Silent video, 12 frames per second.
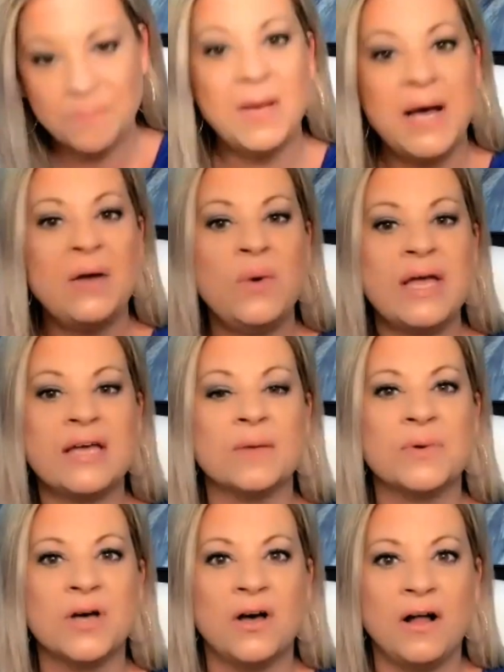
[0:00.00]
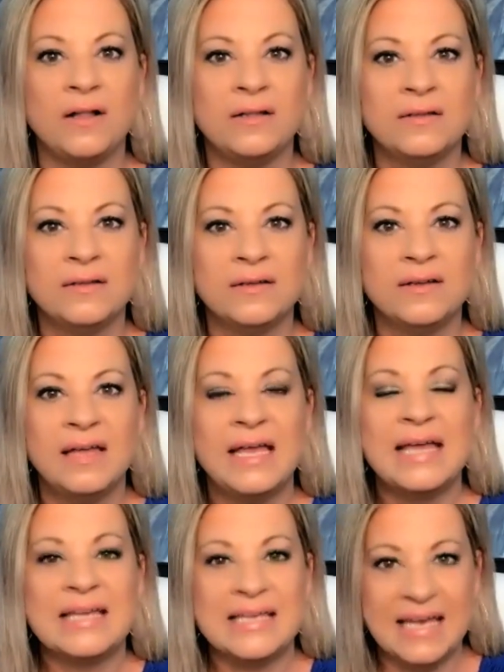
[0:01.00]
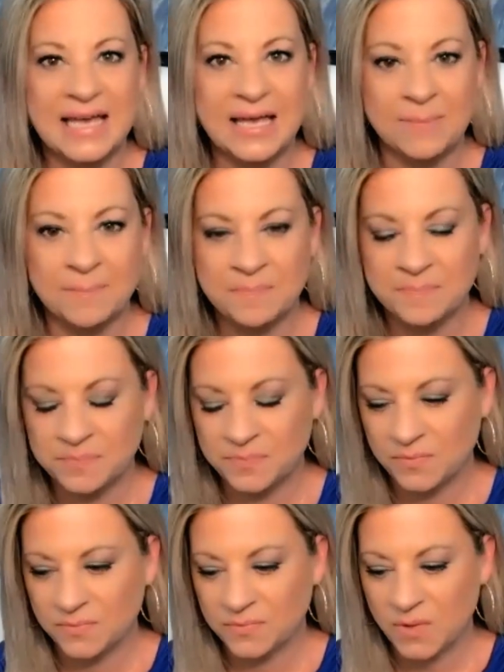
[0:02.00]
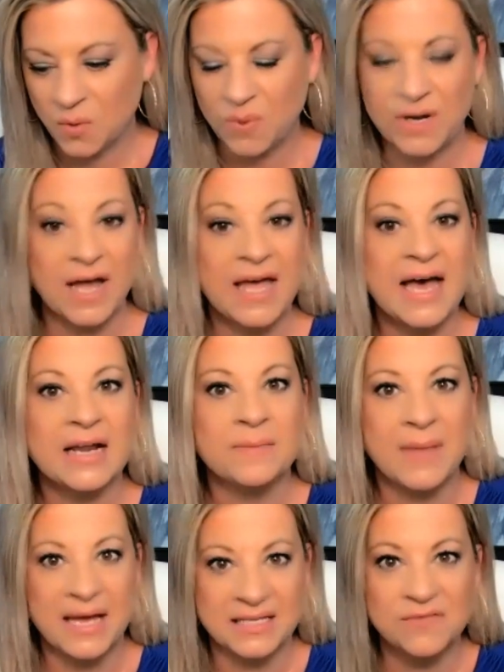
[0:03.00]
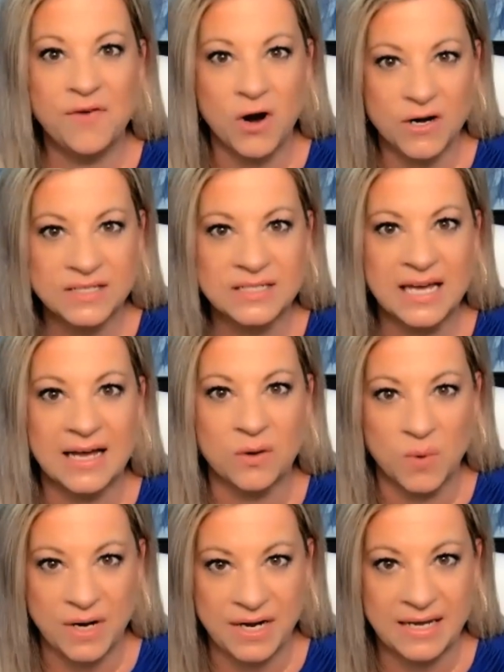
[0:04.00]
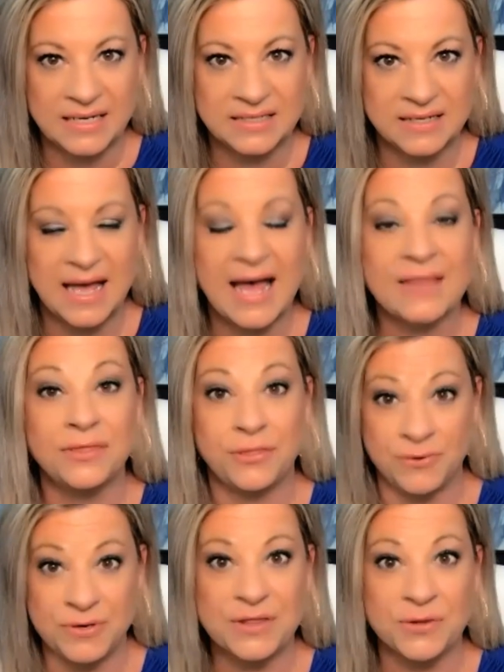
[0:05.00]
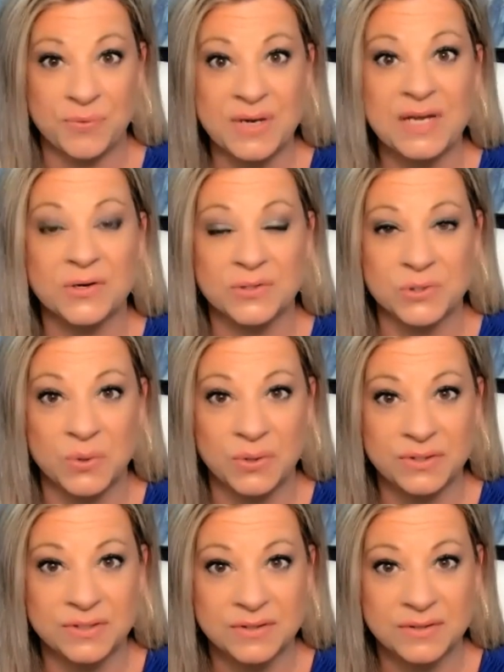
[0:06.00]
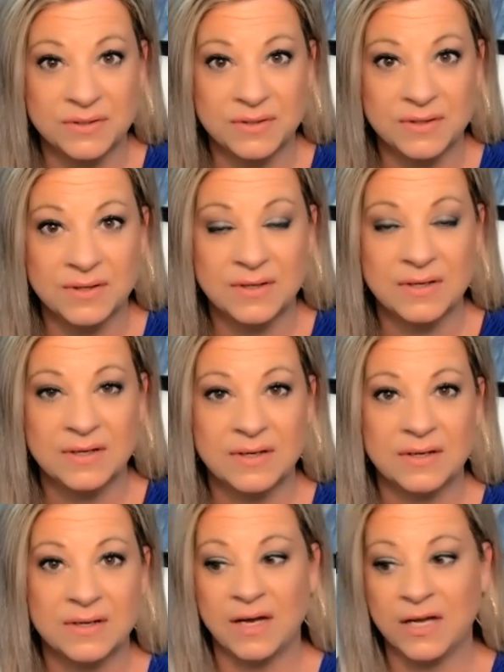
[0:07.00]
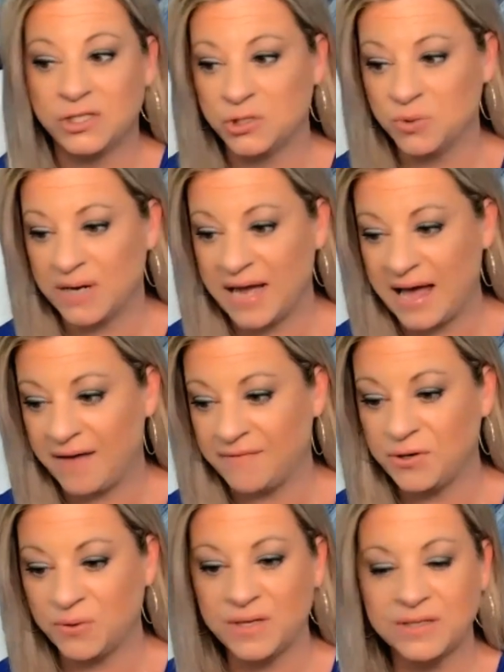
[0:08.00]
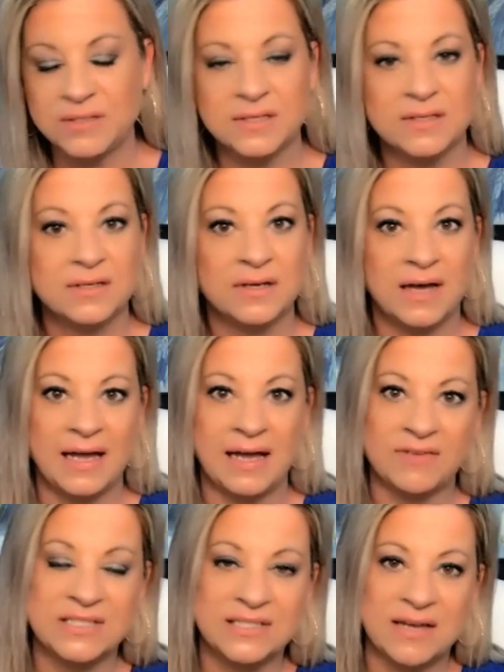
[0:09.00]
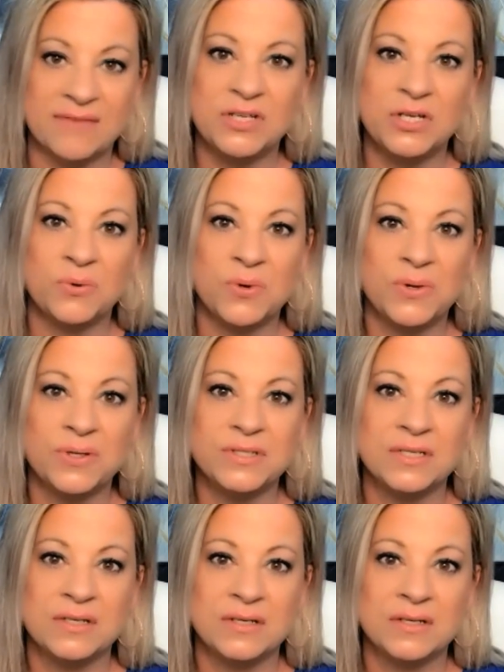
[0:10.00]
my wake-up call came when I had a massive heart attack one night at 33 years old. A 2.5-year-old, I have a 7-year-old,